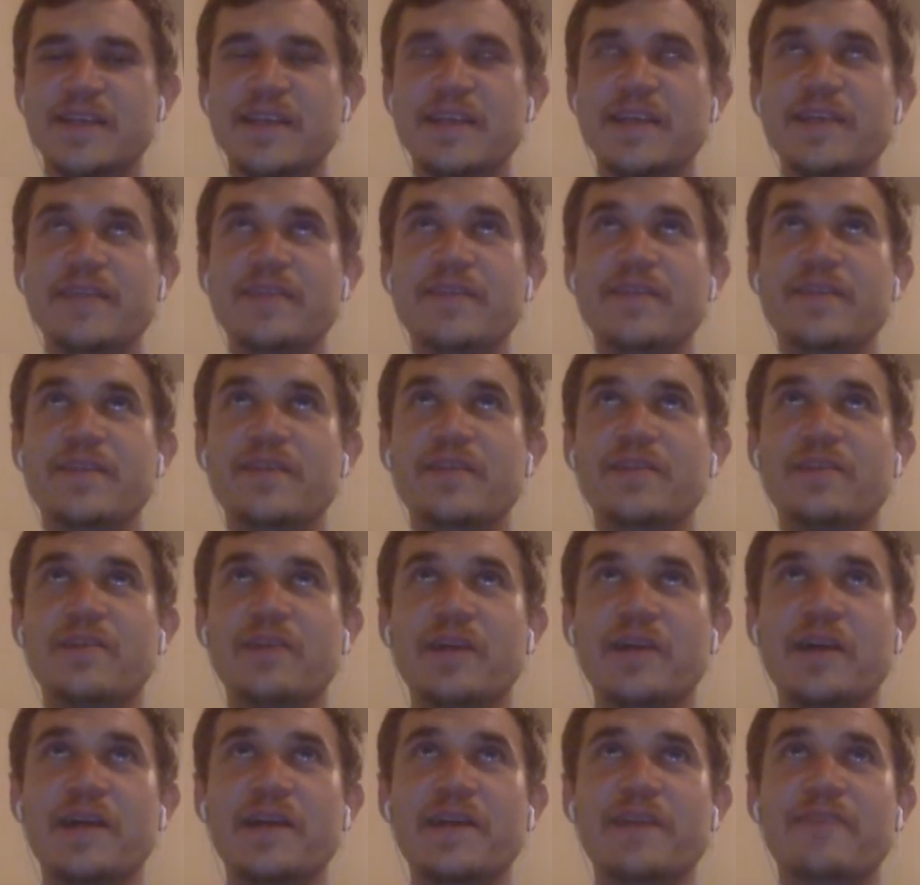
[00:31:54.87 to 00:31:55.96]
Even the
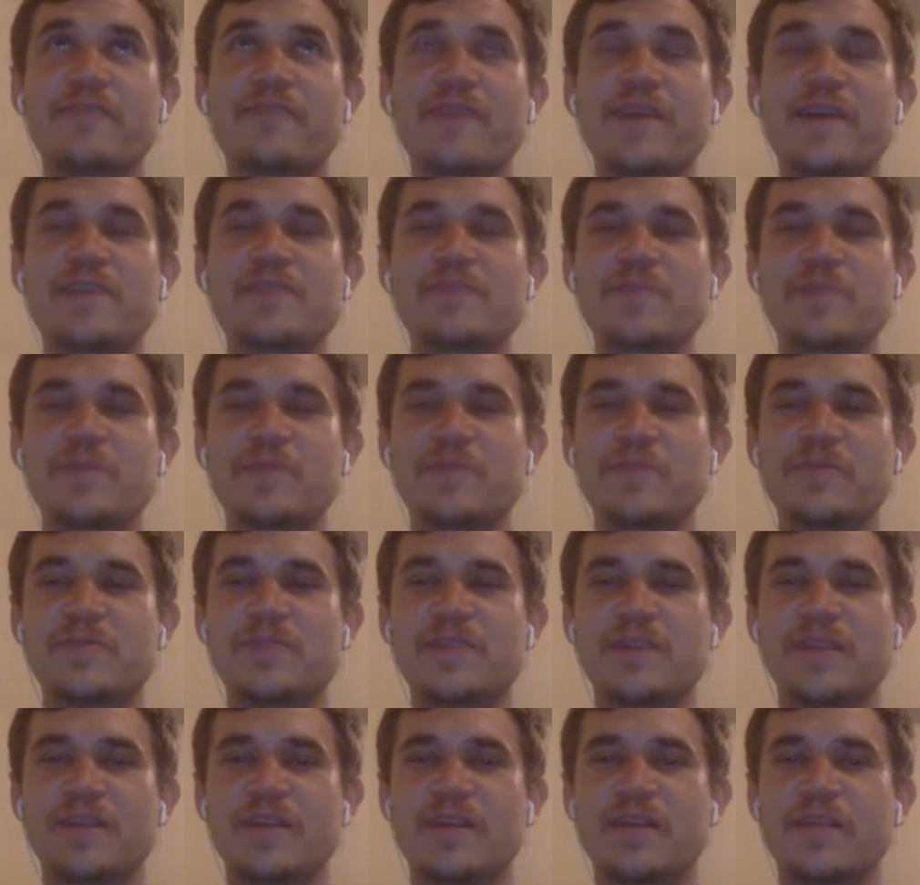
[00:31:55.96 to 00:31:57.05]
look on his face when you
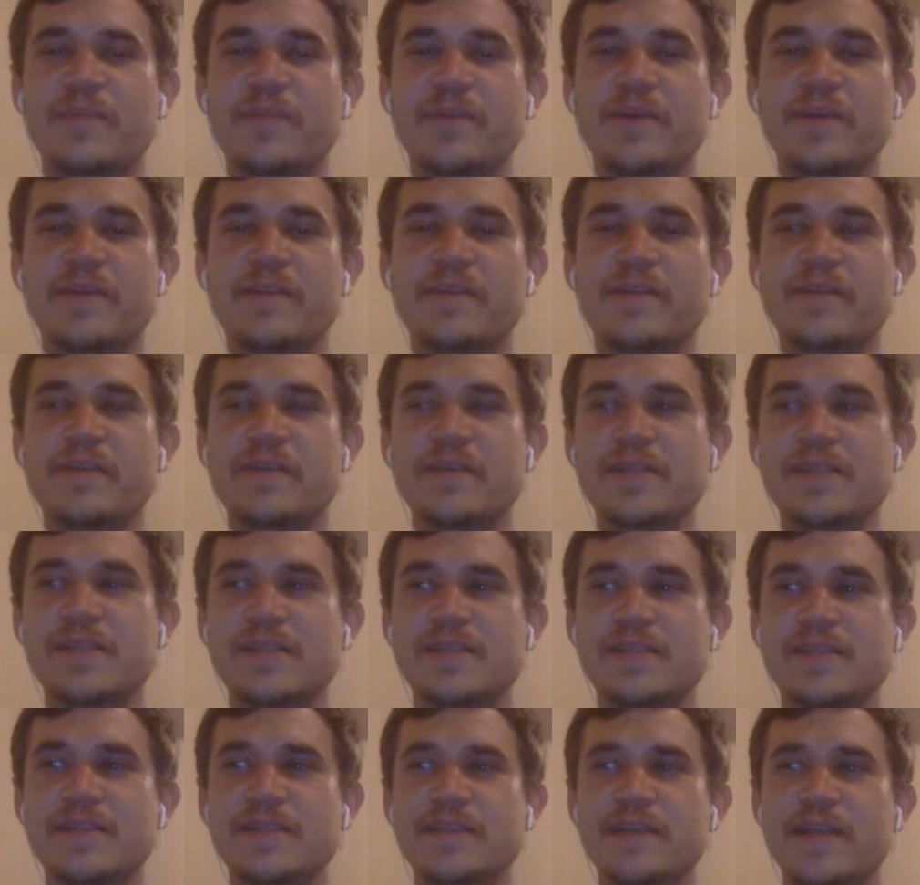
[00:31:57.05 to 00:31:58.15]
see the clip, you can tell he's
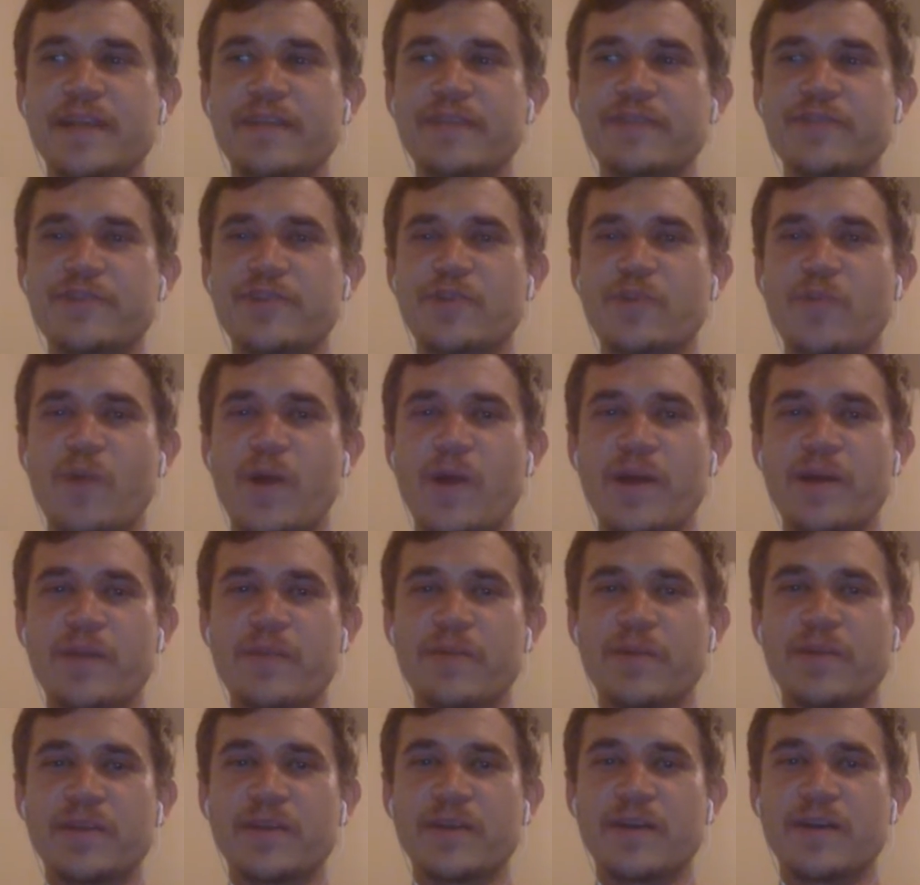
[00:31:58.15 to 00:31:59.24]
not even sure why he
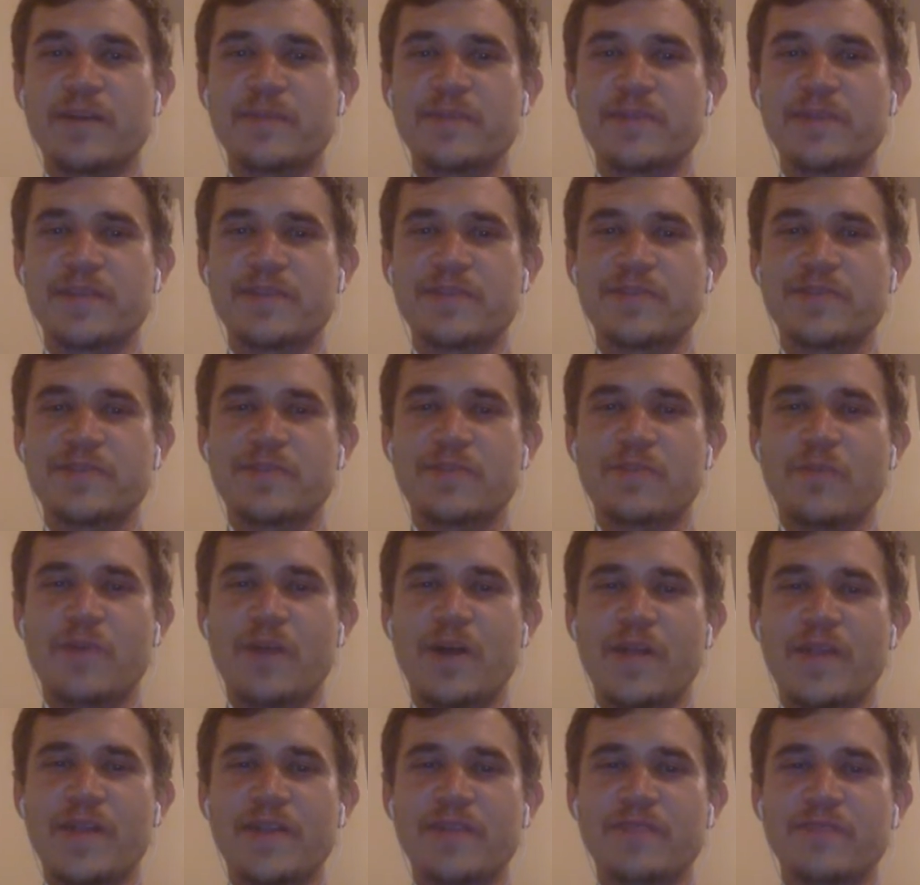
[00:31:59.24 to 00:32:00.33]
brought that up. He's not even sure
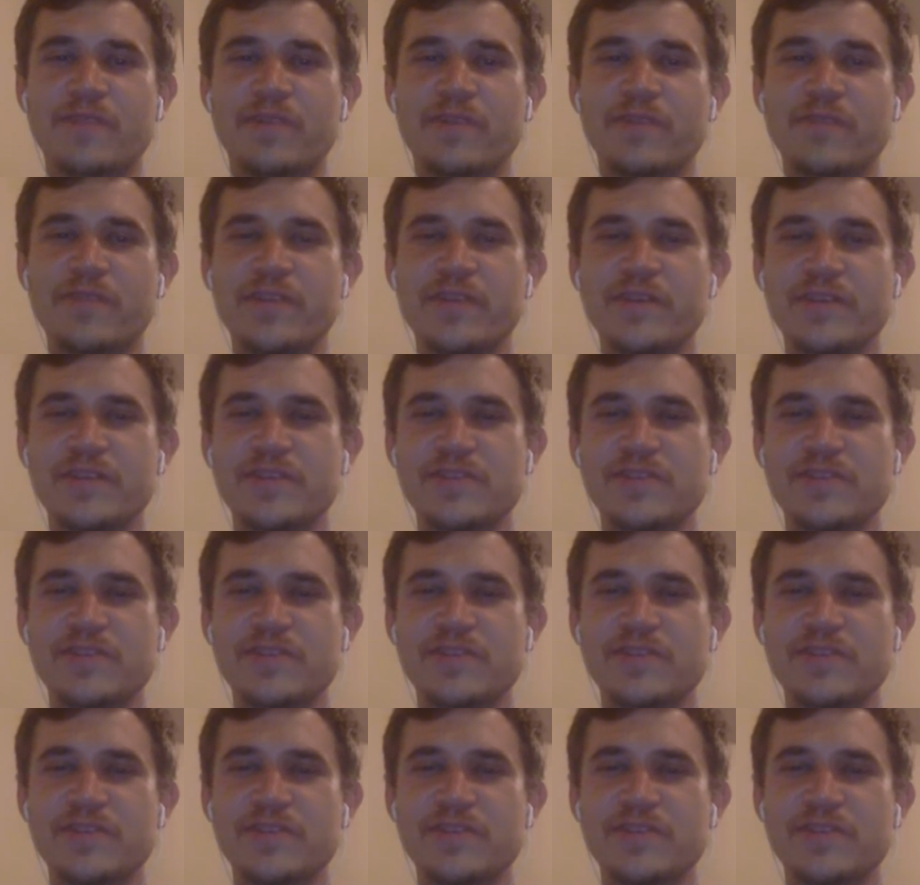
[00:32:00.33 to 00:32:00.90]
why that's relevant.